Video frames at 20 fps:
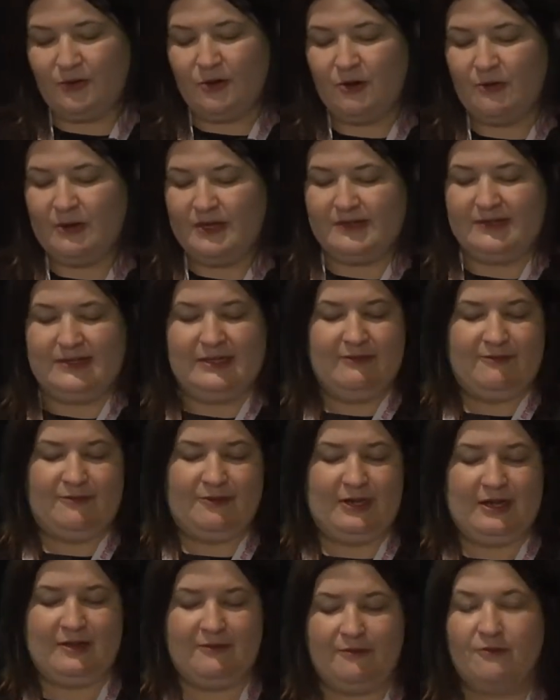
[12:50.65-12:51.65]
always leave
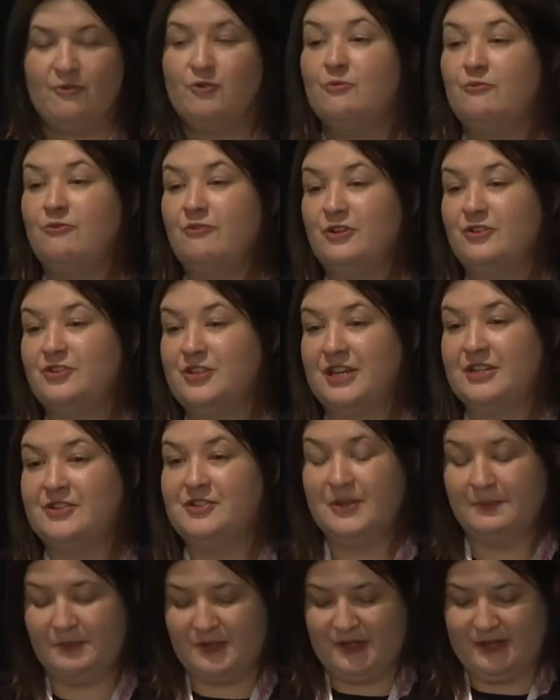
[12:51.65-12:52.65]
enough room for change
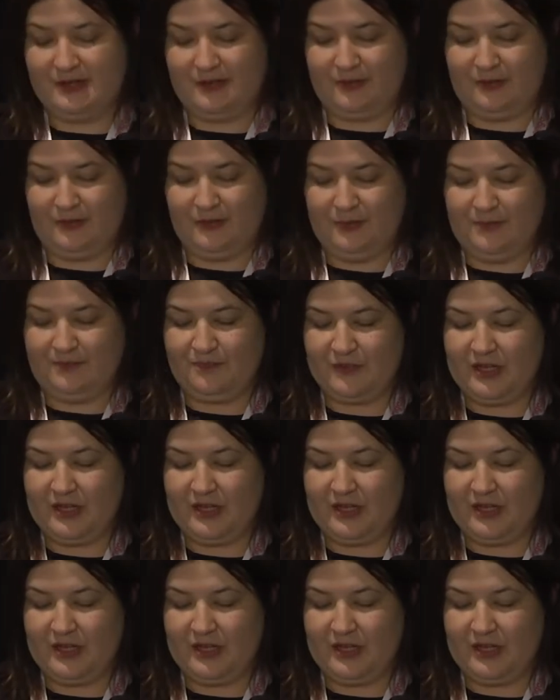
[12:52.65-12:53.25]
themselves.